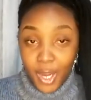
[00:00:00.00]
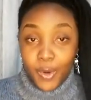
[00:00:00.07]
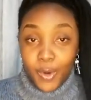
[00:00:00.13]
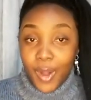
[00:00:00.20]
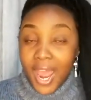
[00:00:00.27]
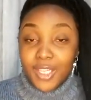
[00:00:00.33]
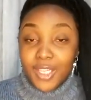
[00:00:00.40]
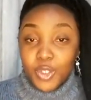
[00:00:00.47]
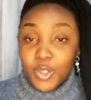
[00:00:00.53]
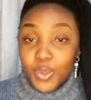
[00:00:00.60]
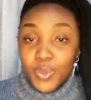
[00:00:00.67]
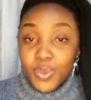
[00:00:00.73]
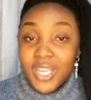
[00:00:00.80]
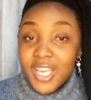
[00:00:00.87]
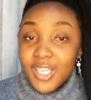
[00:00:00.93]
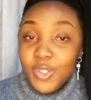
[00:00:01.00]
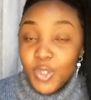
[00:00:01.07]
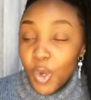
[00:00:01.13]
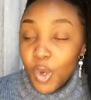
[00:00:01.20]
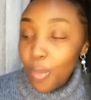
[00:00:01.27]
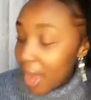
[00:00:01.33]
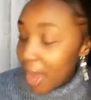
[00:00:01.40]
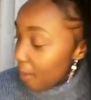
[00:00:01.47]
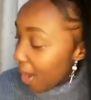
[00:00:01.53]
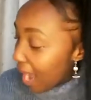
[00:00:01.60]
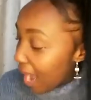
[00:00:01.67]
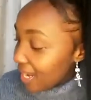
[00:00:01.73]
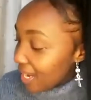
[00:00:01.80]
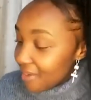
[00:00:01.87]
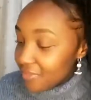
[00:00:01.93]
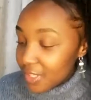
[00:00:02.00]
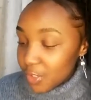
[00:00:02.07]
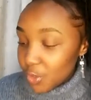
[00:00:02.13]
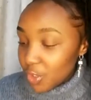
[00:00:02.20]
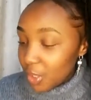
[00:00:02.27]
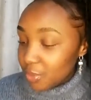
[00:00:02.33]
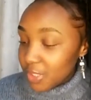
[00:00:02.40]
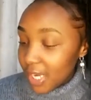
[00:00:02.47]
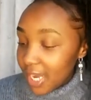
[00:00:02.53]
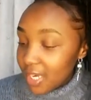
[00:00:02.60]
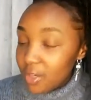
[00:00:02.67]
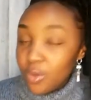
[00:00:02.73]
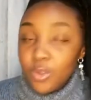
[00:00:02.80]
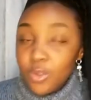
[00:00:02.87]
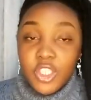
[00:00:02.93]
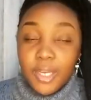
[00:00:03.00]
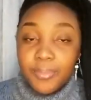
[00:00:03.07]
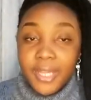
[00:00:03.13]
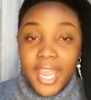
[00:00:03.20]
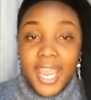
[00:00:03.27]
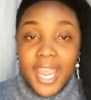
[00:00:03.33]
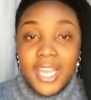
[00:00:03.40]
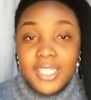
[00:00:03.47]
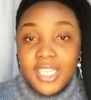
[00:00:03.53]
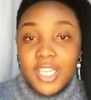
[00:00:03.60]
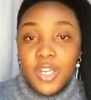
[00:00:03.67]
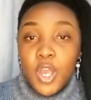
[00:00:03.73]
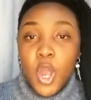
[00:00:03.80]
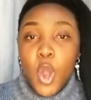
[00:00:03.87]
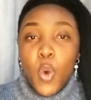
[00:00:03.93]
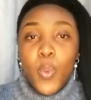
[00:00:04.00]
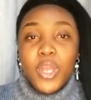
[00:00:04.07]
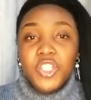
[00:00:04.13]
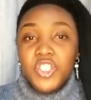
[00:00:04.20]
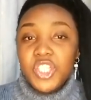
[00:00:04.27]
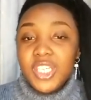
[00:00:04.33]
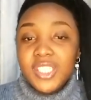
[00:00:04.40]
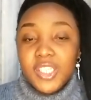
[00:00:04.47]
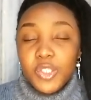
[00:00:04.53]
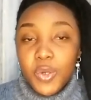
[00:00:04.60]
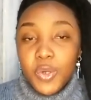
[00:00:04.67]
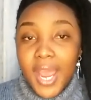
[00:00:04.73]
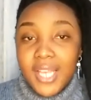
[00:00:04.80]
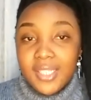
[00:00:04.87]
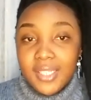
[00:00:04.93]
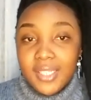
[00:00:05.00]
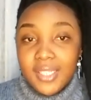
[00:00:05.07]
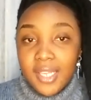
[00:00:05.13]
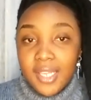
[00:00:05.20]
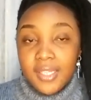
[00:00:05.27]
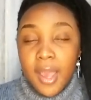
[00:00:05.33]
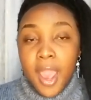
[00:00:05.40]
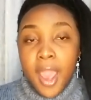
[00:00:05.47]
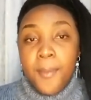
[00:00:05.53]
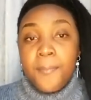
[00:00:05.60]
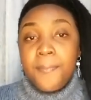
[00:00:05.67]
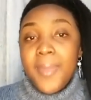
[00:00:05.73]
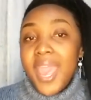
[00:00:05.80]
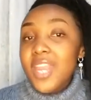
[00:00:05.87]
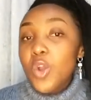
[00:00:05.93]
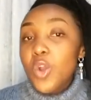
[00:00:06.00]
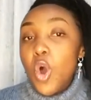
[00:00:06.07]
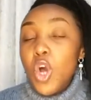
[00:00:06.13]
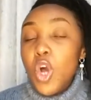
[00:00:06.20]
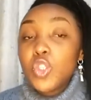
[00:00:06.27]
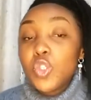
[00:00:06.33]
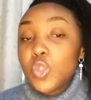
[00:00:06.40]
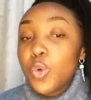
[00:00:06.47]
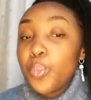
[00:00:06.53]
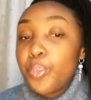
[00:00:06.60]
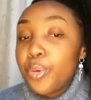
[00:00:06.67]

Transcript: Gratitude is your power. I love the scripture in Luke chapter 18, where Jesus Christ says, men ought to